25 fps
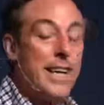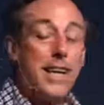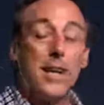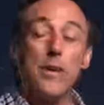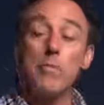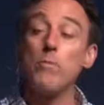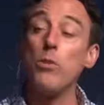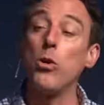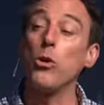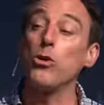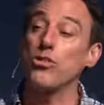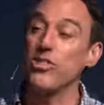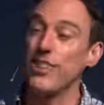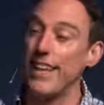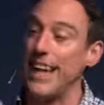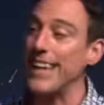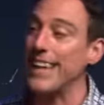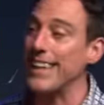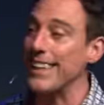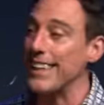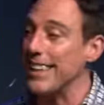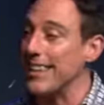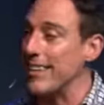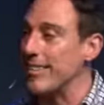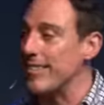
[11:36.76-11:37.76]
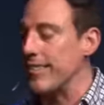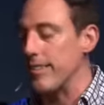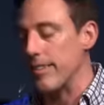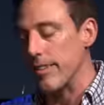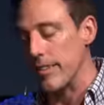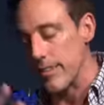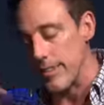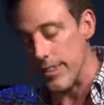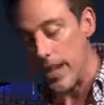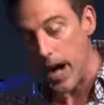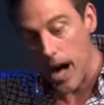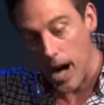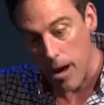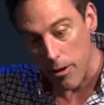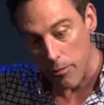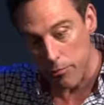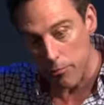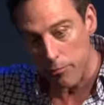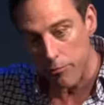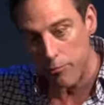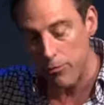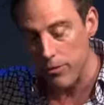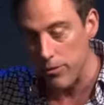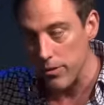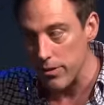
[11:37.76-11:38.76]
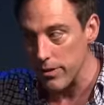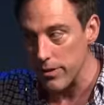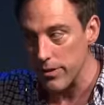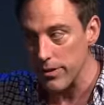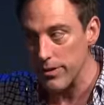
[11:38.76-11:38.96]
Most likely it's, it's enough.